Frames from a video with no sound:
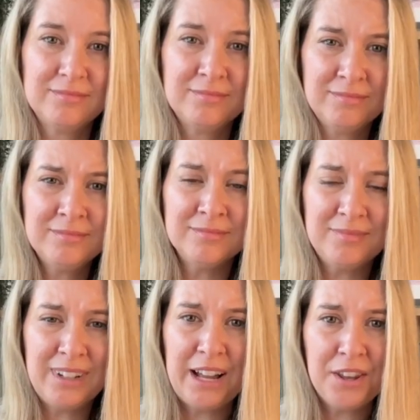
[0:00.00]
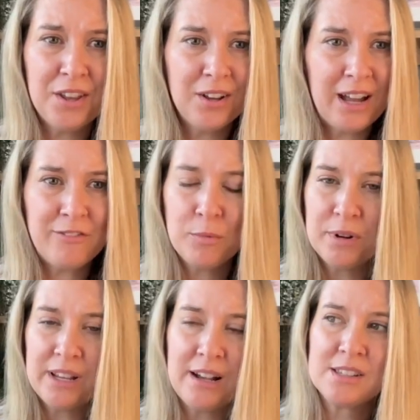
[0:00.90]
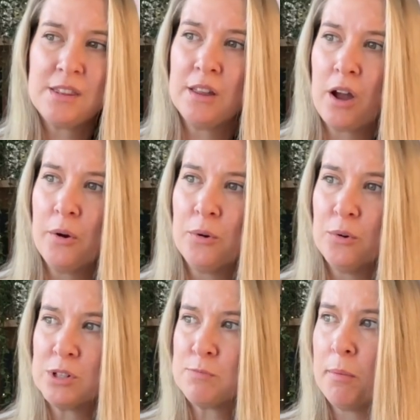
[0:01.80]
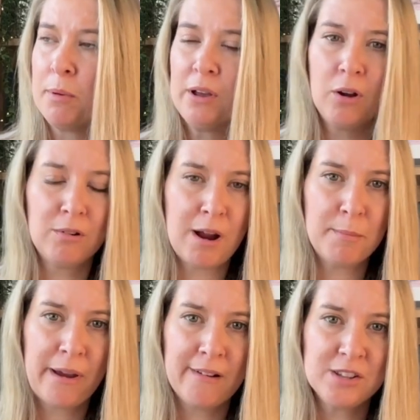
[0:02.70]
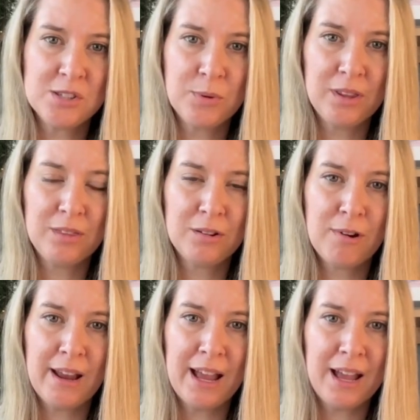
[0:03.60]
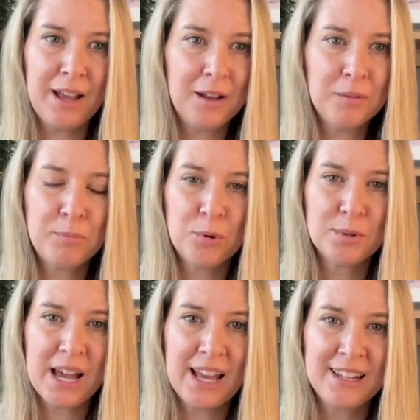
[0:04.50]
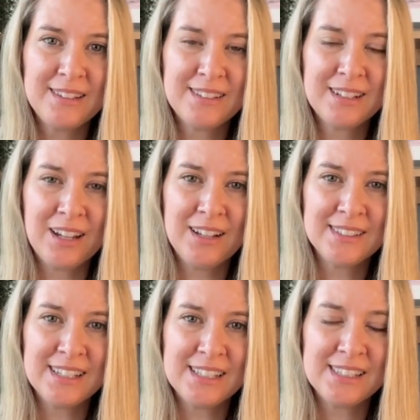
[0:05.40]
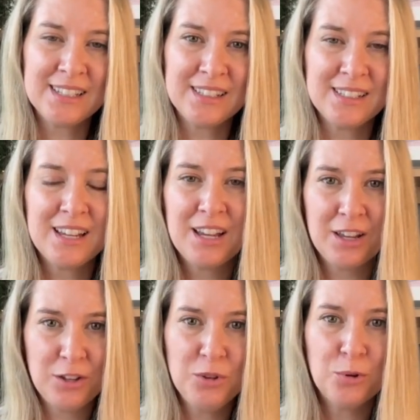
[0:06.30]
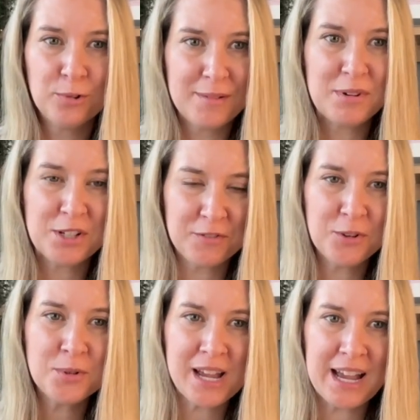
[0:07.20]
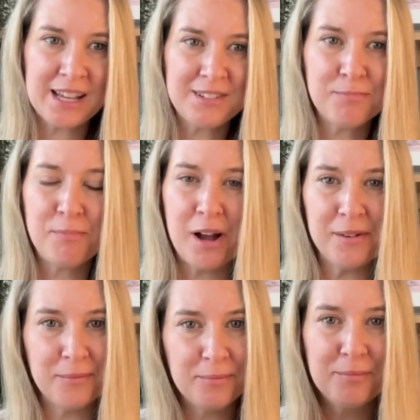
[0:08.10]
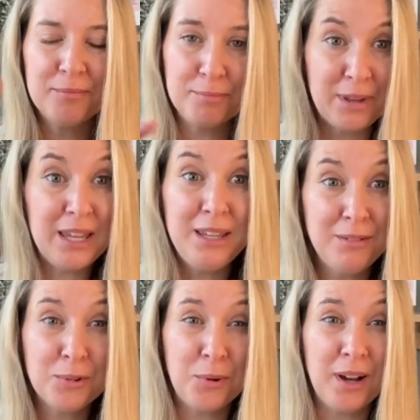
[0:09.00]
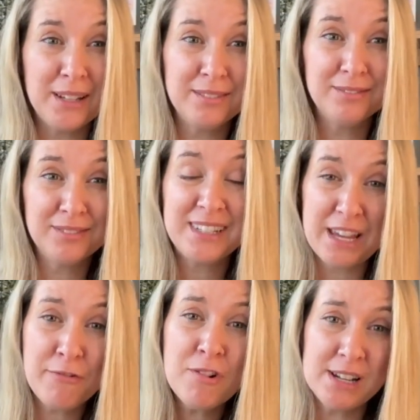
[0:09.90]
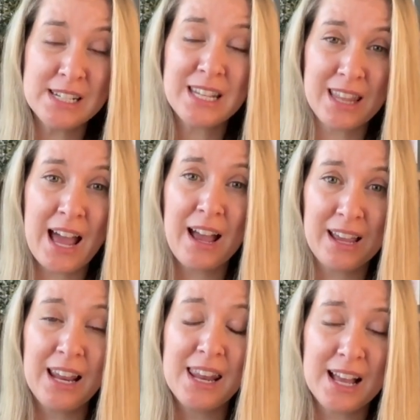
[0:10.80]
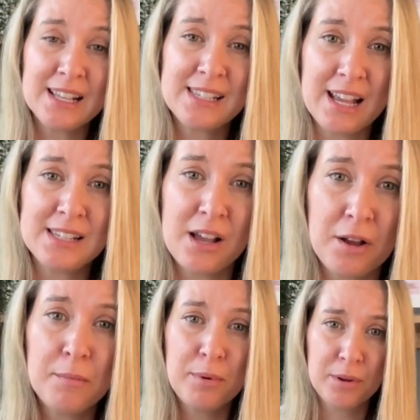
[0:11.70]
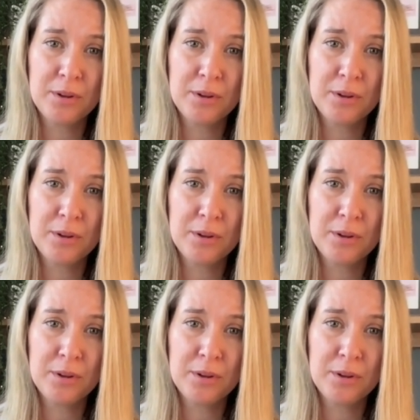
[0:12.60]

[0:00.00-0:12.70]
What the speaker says: And that everybody else in the cohort's probably got grandparents with grey hair, bald heads, glasses, and your image of your dad might be quite different to that in that setup.